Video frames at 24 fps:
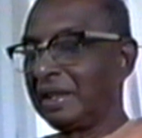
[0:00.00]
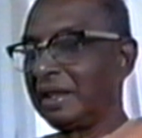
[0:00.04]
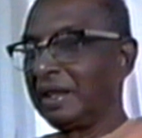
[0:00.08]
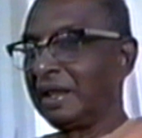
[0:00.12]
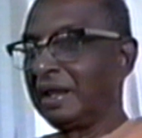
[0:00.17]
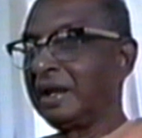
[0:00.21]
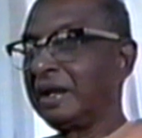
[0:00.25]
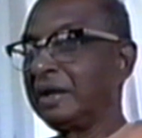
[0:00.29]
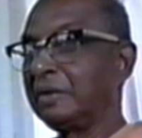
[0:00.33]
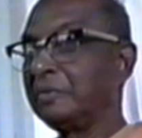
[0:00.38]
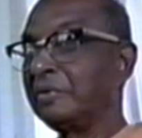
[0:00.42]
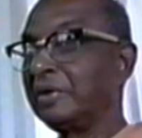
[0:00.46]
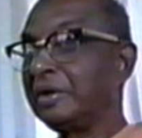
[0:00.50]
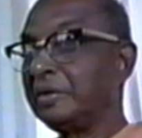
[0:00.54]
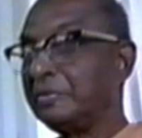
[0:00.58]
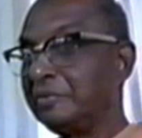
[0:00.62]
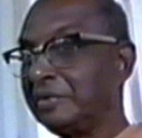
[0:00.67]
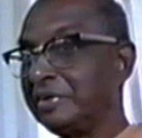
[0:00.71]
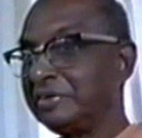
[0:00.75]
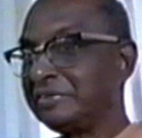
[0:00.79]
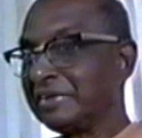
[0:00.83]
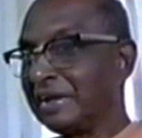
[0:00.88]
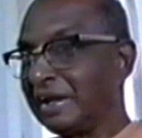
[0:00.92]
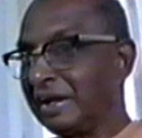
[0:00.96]
And when
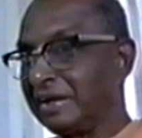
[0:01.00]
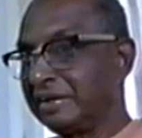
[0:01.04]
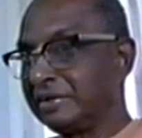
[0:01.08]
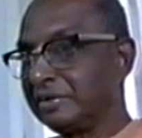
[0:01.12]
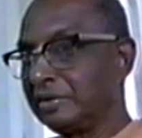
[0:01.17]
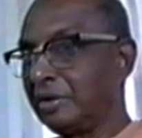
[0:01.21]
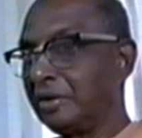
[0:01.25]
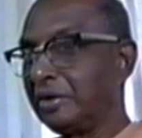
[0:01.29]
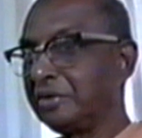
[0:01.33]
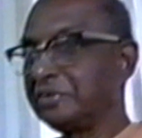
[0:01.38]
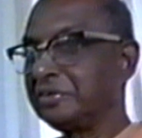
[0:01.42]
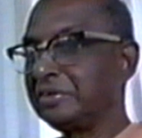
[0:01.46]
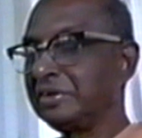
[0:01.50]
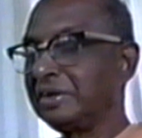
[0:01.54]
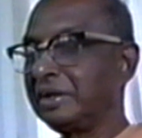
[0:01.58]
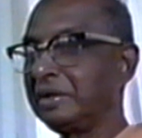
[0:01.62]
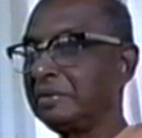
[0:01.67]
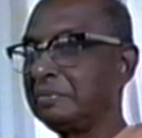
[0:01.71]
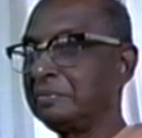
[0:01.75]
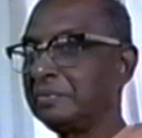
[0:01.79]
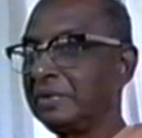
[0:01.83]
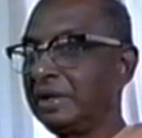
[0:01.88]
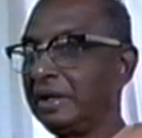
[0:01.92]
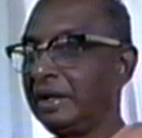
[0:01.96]
we chant God's
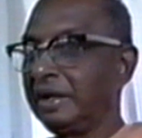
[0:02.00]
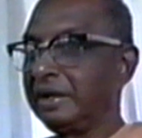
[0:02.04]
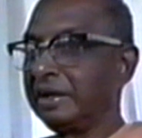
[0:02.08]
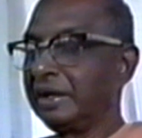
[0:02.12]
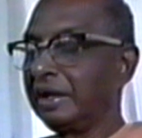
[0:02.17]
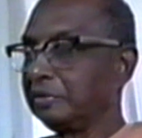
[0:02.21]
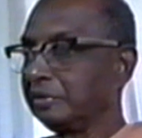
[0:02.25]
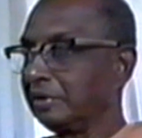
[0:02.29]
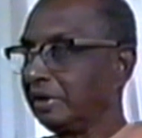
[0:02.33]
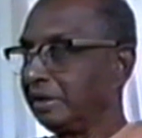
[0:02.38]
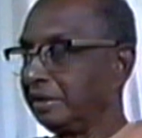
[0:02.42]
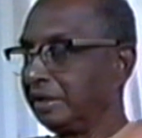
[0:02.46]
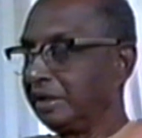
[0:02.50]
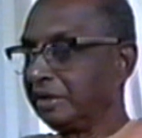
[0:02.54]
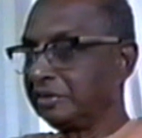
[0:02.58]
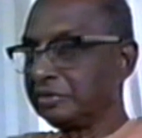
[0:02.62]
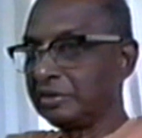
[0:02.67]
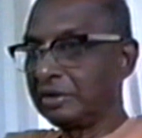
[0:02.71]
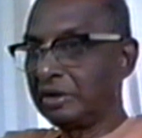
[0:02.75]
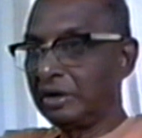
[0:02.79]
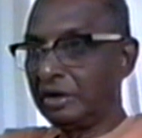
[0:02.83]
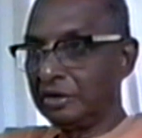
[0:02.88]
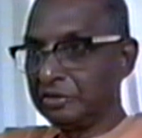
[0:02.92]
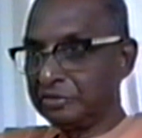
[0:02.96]
name, as well, these
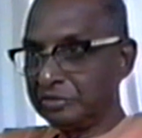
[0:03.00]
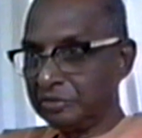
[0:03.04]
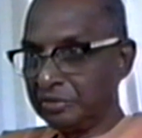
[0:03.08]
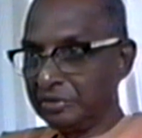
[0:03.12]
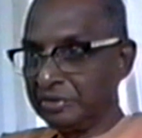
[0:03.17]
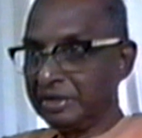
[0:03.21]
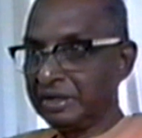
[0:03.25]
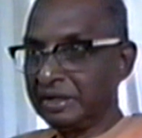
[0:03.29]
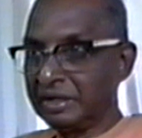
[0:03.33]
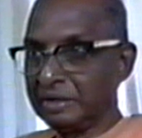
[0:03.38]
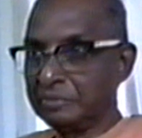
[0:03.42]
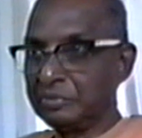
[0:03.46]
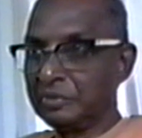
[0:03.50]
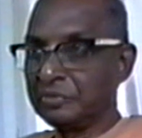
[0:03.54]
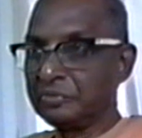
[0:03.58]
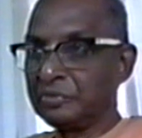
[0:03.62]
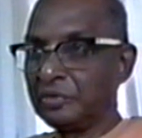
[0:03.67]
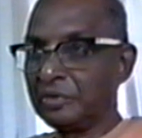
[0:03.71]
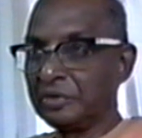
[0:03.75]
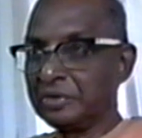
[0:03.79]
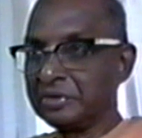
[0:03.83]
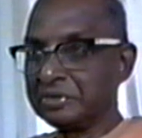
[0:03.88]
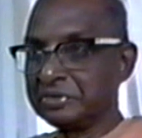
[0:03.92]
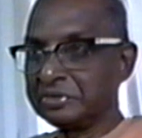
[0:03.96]
are also there
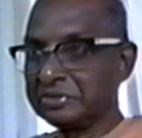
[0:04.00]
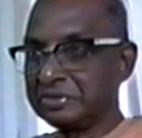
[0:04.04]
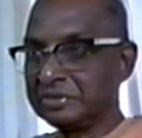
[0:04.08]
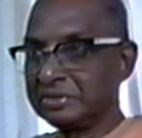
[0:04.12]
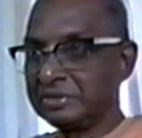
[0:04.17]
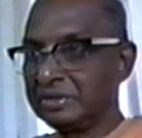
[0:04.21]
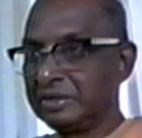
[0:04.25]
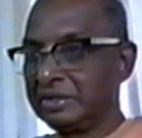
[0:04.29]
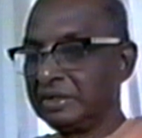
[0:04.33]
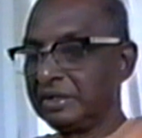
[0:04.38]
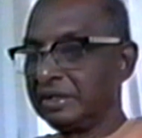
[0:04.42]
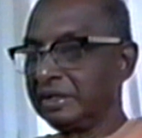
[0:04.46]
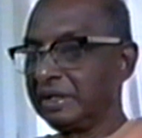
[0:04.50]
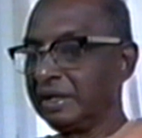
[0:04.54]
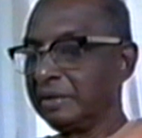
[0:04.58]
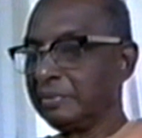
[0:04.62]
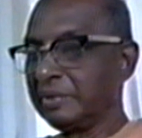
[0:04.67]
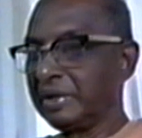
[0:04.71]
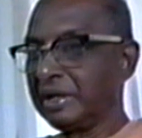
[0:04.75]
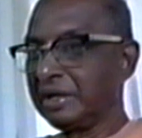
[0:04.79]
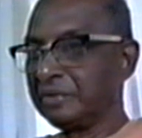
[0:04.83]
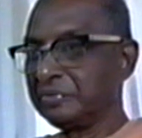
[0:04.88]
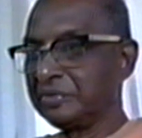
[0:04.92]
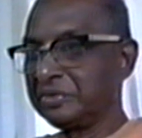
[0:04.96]
before us. The
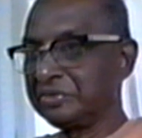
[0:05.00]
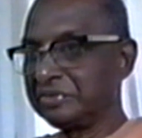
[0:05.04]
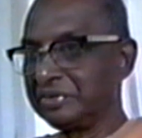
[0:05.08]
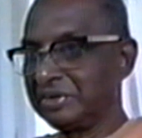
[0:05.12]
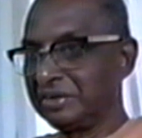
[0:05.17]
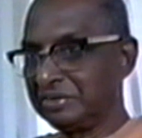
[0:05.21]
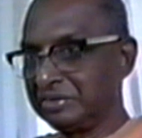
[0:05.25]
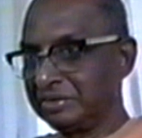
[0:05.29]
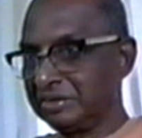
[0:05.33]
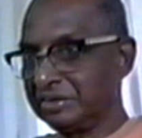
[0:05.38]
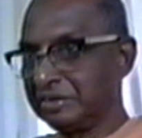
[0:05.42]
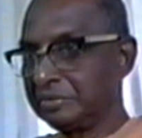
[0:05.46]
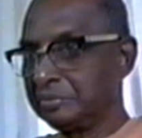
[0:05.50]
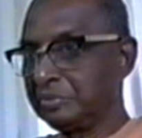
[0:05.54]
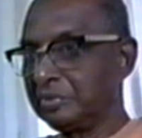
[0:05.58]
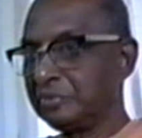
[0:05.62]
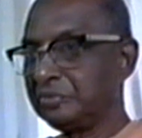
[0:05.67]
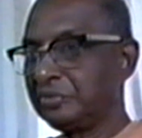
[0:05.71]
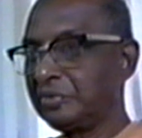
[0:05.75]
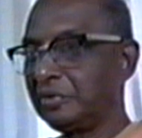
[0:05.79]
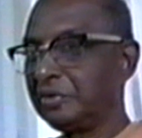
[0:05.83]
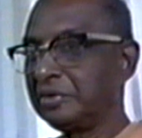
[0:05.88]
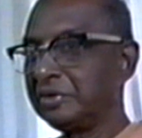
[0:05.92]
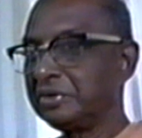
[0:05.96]
manifestation is
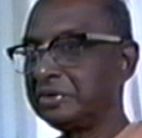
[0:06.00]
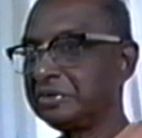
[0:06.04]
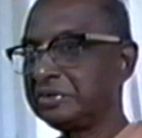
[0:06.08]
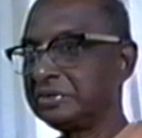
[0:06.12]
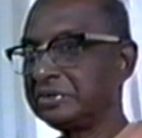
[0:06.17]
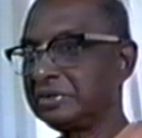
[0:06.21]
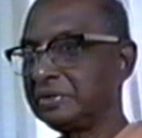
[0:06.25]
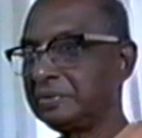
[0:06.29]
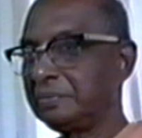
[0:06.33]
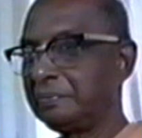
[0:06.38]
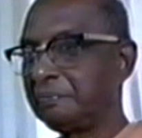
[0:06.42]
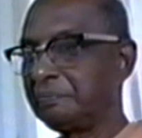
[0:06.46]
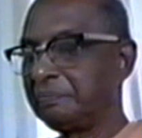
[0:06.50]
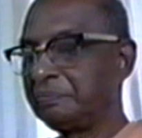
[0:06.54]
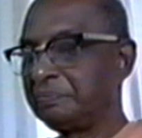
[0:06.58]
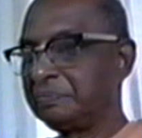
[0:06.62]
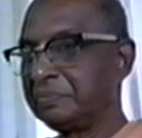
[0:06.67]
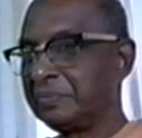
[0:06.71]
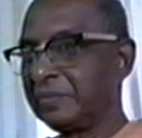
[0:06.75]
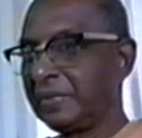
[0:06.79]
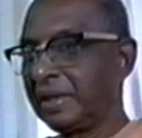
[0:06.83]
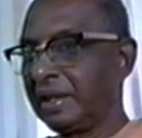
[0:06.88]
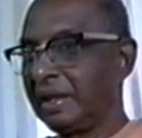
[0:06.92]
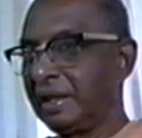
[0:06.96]
before us.
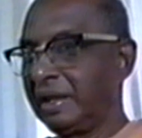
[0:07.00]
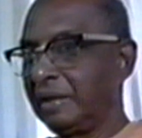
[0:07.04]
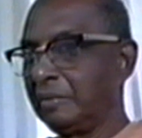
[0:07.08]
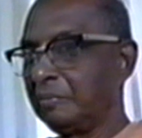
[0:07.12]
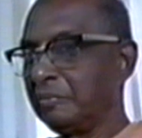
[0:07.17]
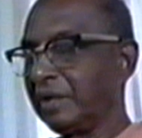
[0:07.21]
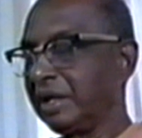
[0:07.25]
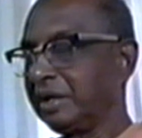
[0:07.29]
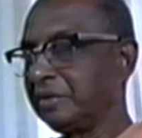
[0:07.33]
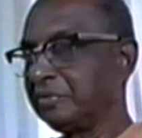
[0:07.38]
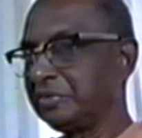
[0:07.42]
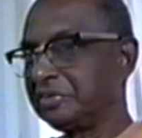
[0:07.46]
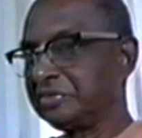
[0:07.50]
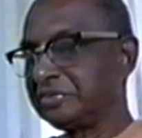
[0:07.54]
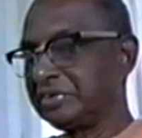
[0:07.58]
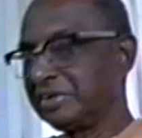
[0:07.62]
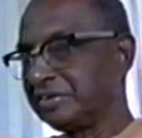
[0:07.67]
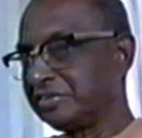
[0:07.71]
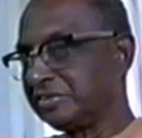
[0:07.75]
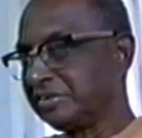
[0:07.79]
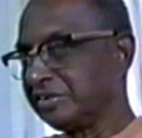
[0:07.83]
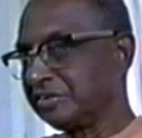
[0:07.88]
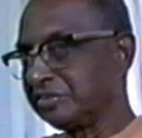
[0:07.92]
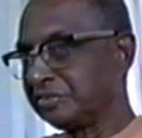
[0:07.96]

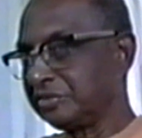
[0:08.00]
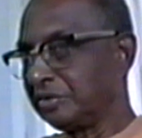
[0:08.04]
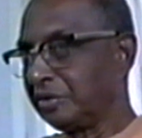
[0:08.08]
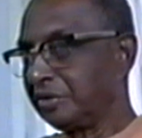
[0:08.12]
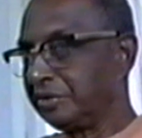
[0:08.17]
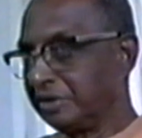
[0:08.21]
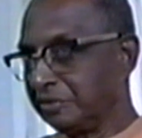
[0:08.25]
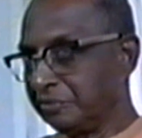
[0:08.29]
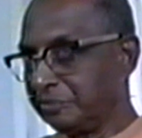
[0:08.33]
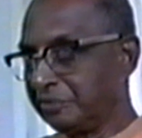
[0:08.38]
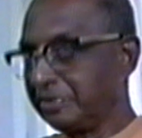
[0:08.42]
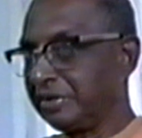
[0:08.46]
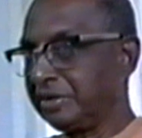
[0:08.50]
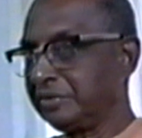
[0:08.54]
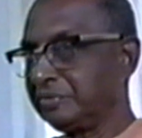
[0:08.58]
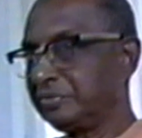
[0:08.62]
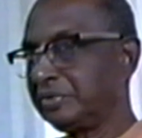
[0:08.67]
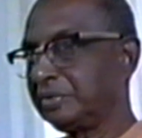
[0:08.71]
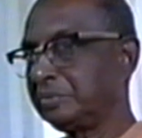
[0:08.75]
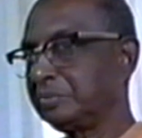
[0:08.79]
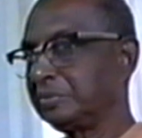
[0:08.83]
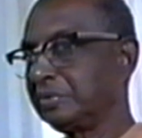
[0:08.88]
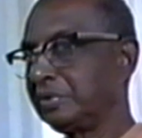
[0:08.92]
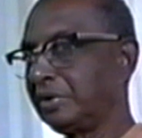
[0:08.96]
Manifestation is not different
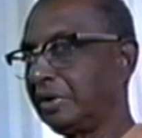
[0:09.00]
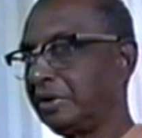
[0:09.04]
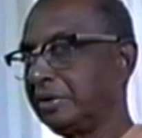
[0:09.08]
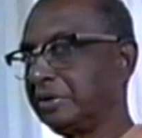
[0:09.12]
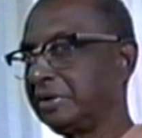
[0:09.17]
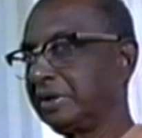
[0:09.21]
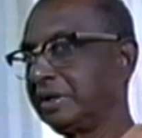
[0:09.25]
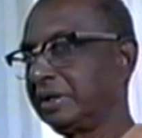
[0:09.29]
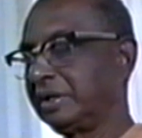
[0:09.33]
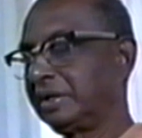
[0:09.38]
from God.